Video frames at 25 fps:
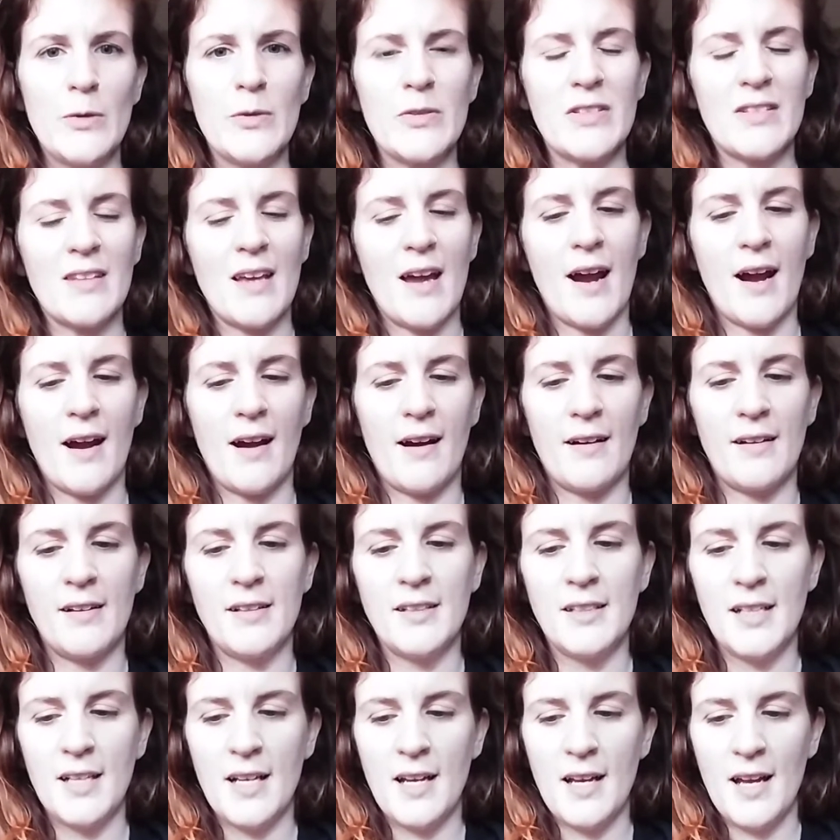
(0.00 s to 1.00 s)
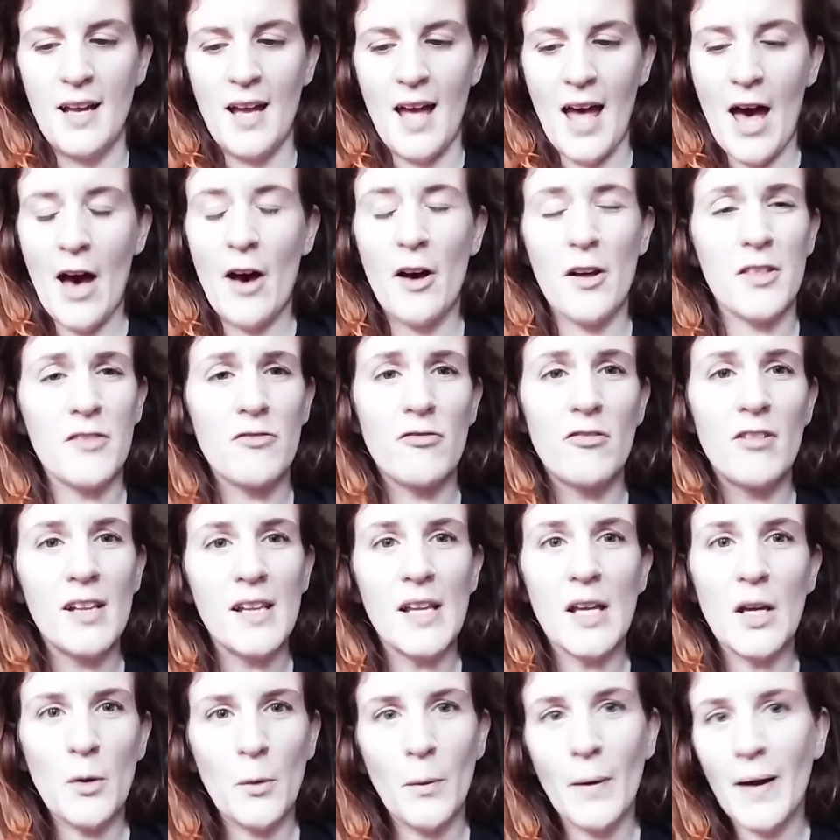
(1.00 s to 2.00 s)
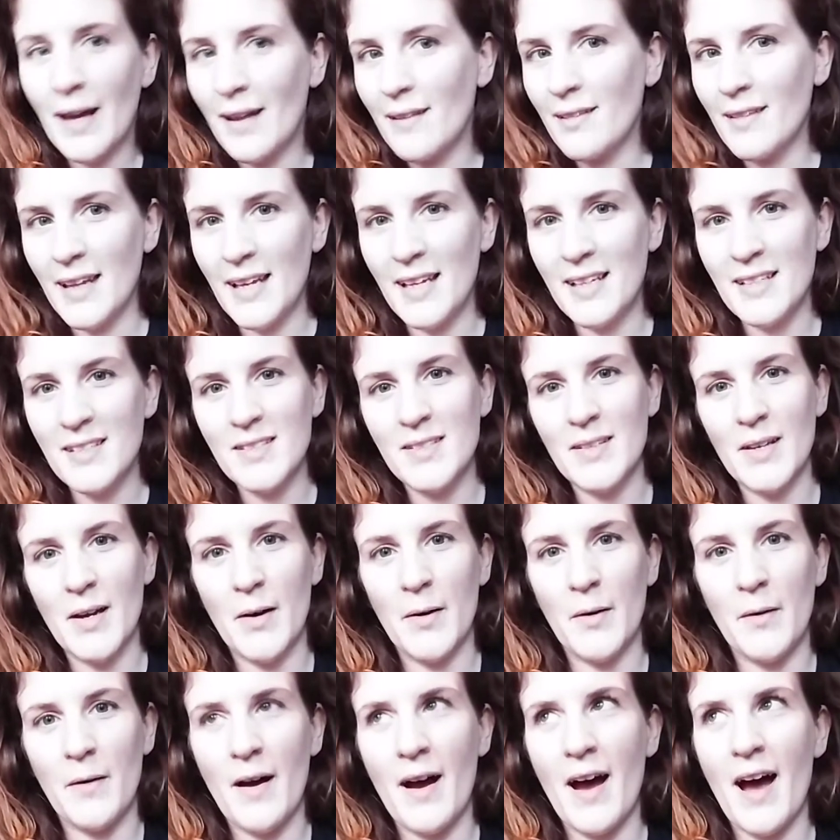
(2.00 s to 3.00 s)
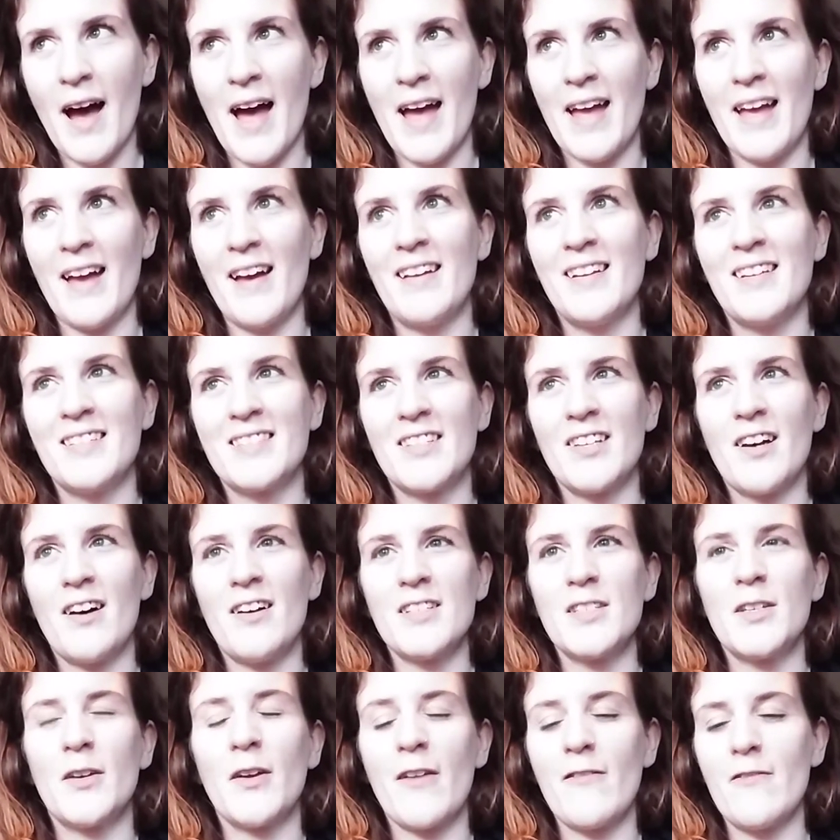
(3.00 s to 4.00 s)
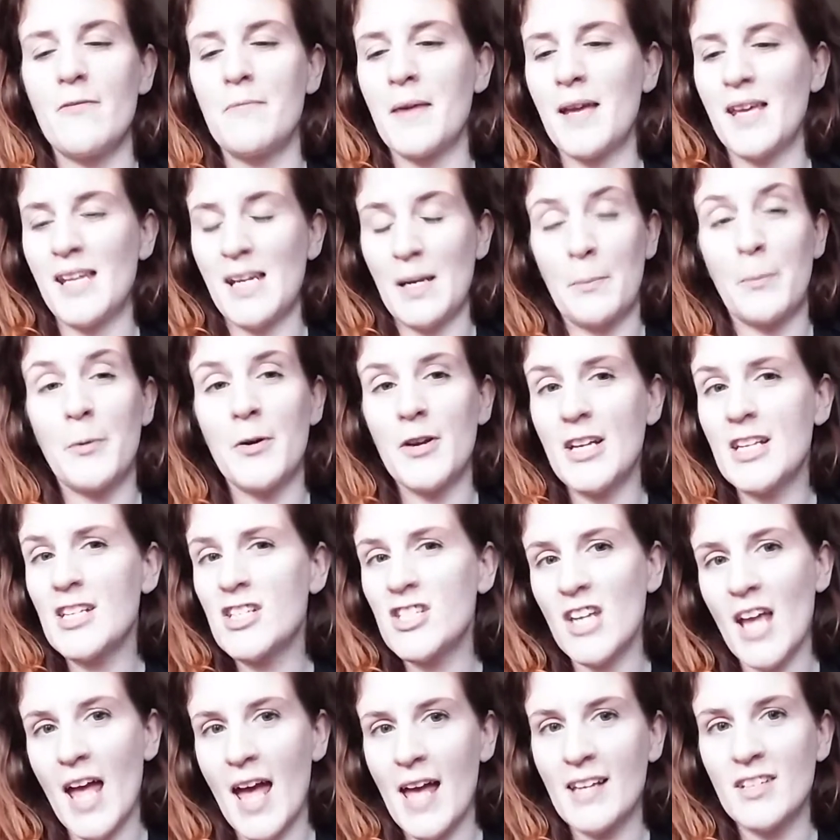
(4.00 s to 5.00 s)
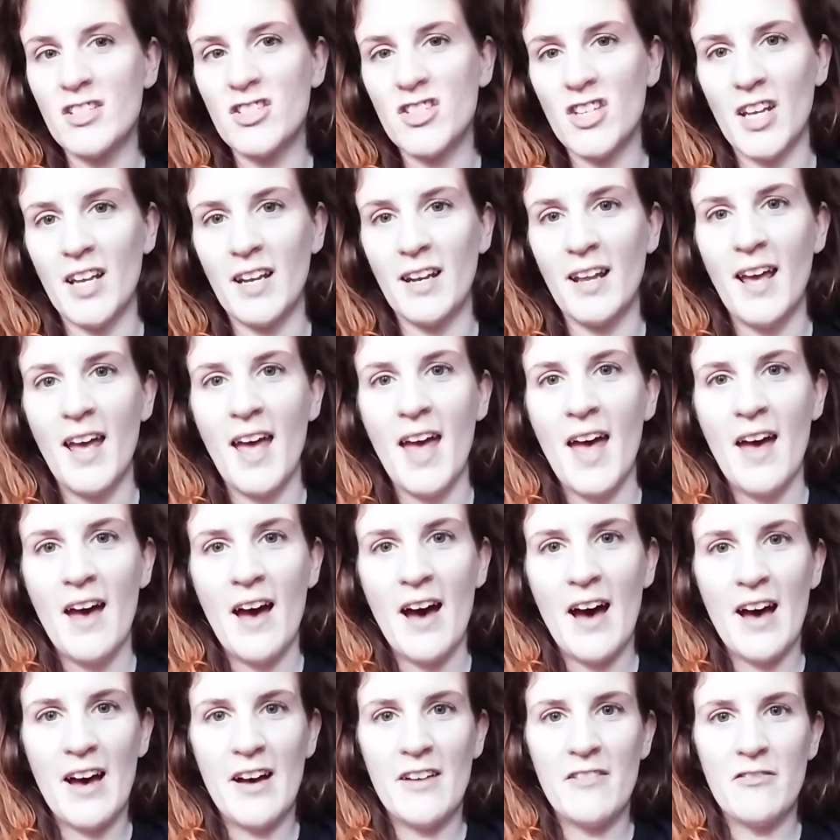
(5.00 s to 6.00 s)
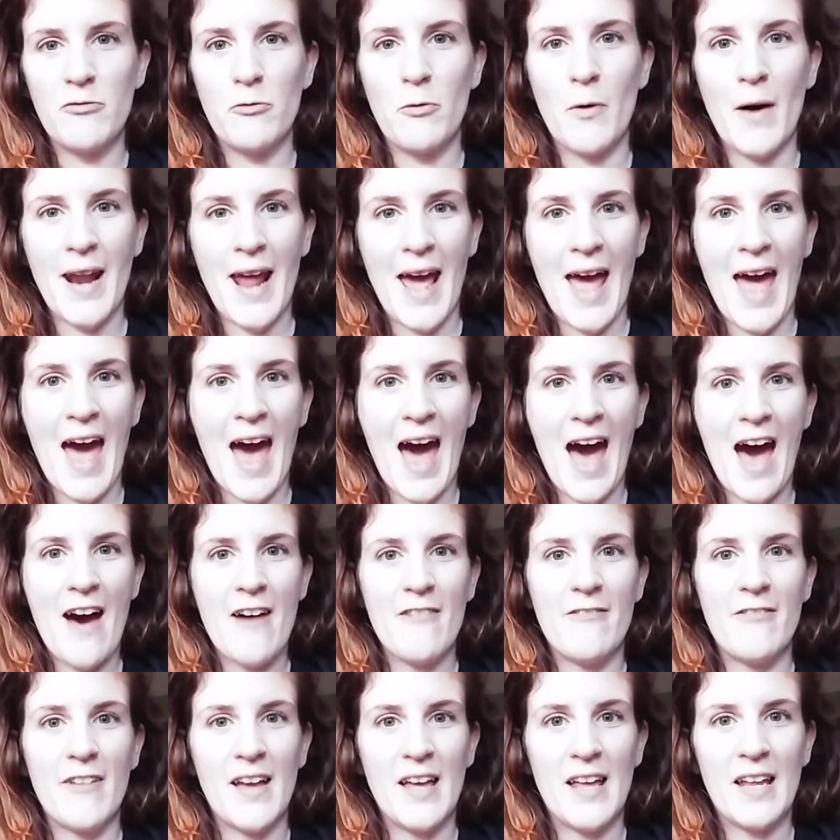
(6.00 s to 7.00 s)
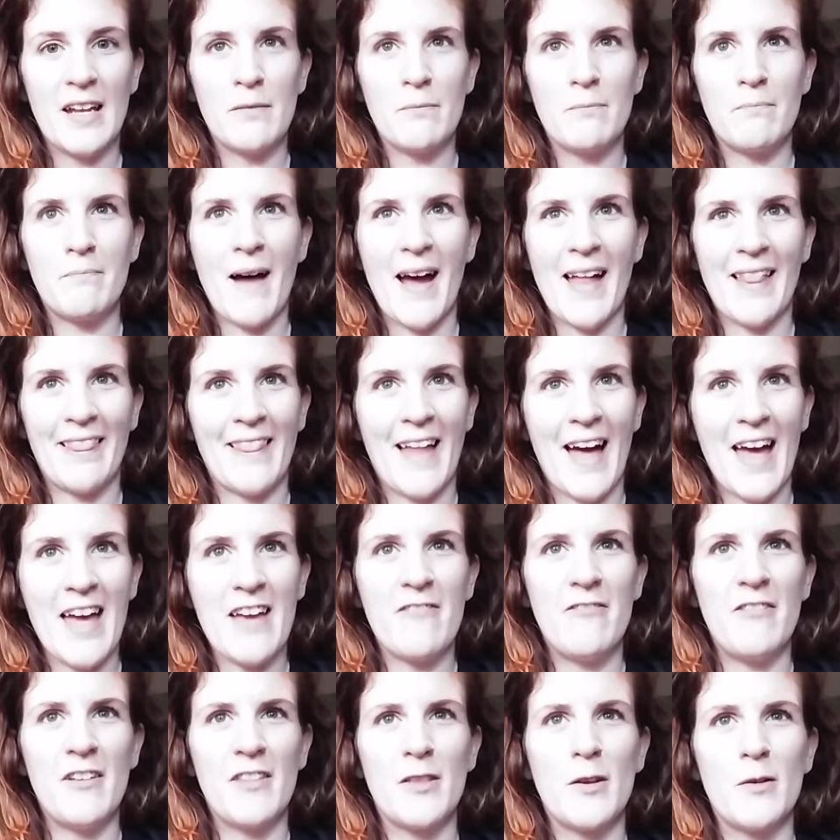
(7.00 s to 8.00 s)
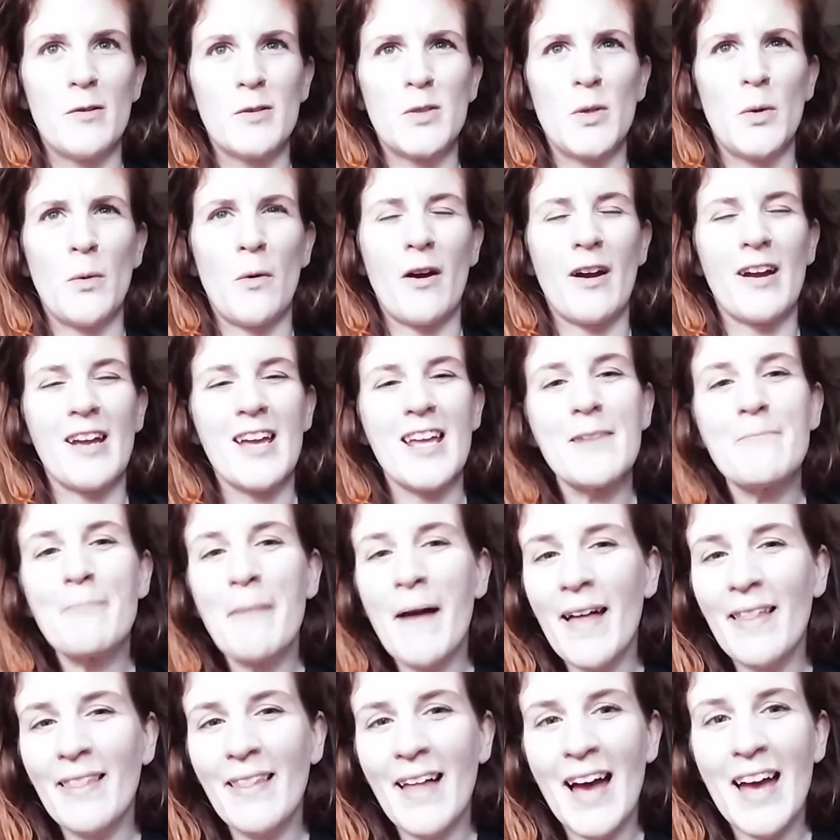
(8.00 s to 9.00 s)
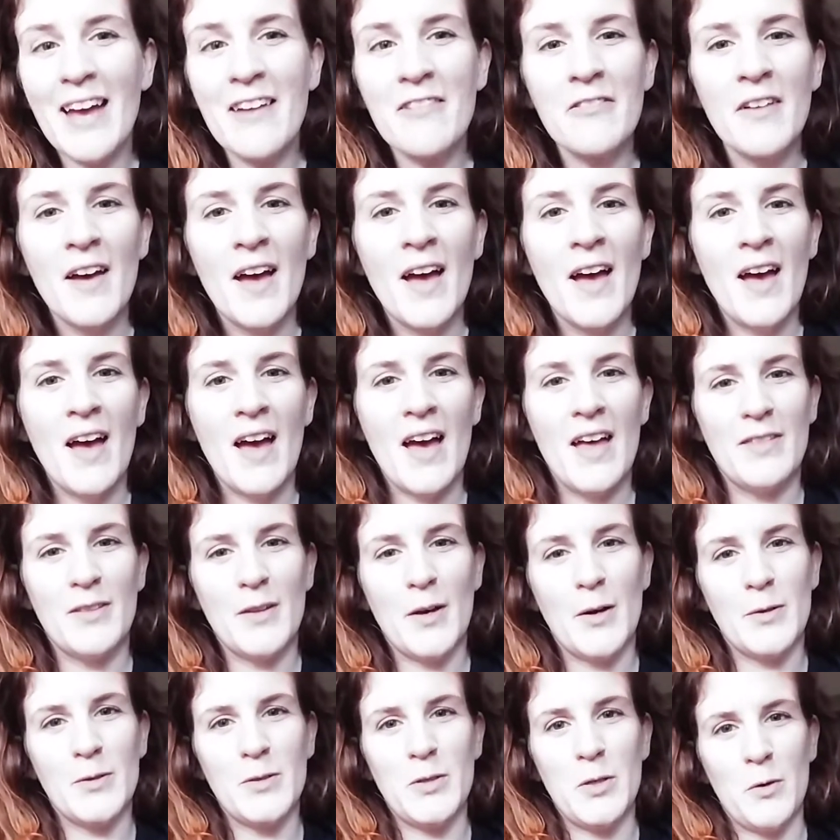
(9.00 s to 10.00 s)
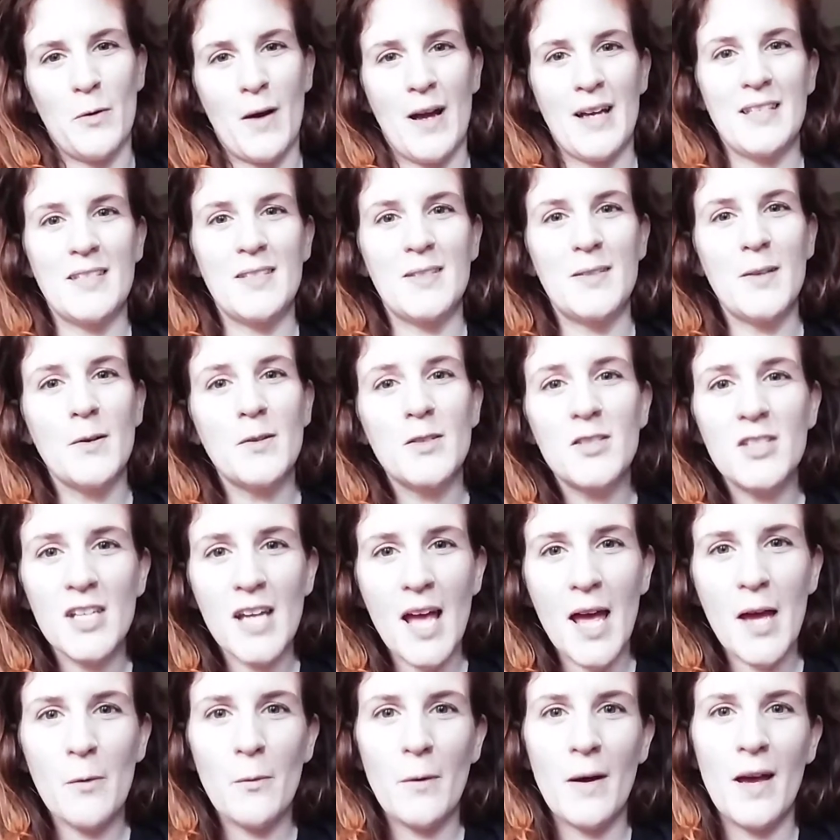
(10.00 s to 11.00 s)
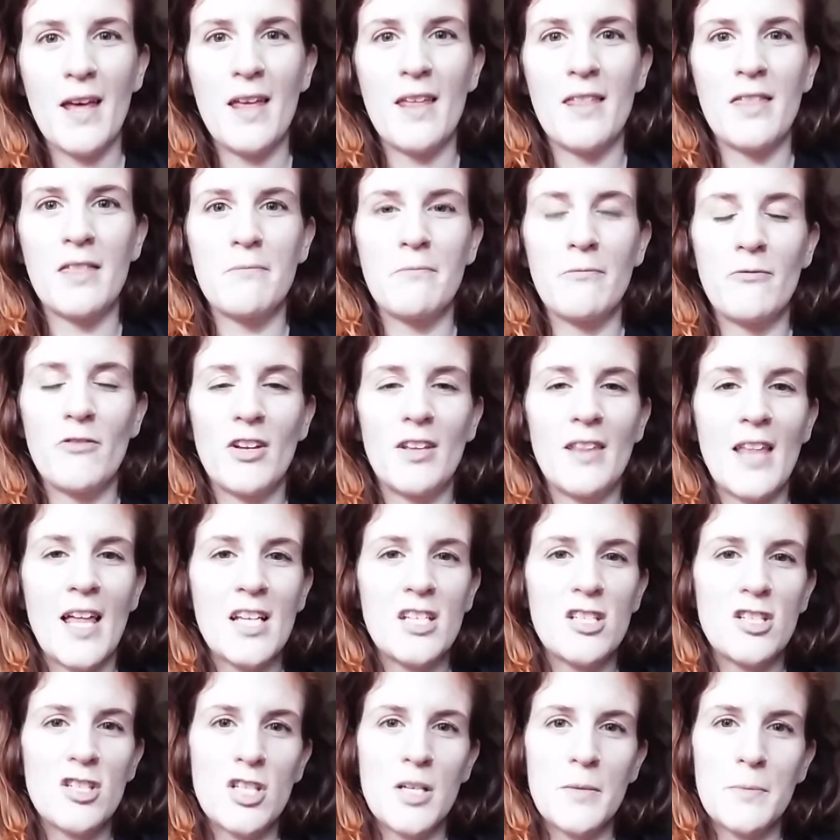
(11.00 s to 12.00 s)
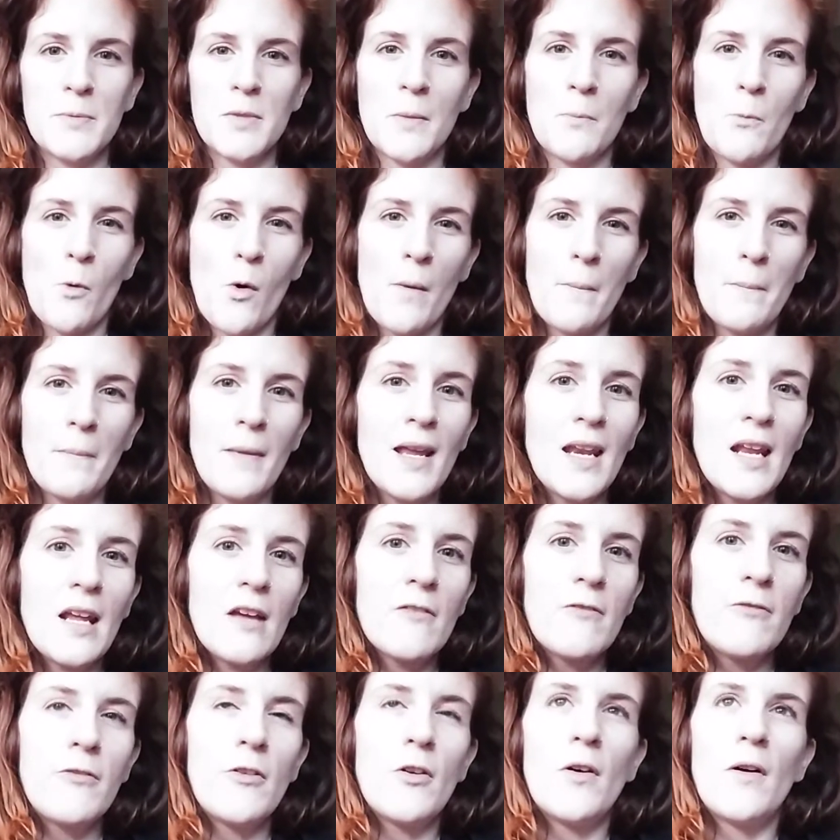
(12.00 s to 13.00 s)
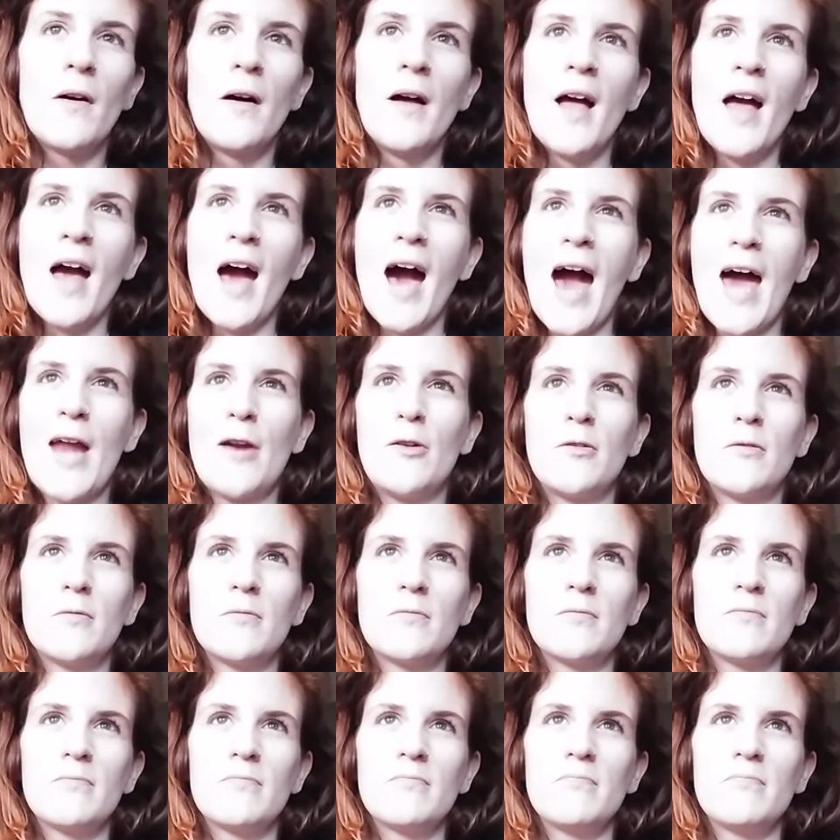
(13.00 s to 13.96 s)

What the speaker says: their health really quickly. So it's also given me an appreciation of what I have in my life and those who are in my life and those who I associate with. Relationships are more meaningful. I don't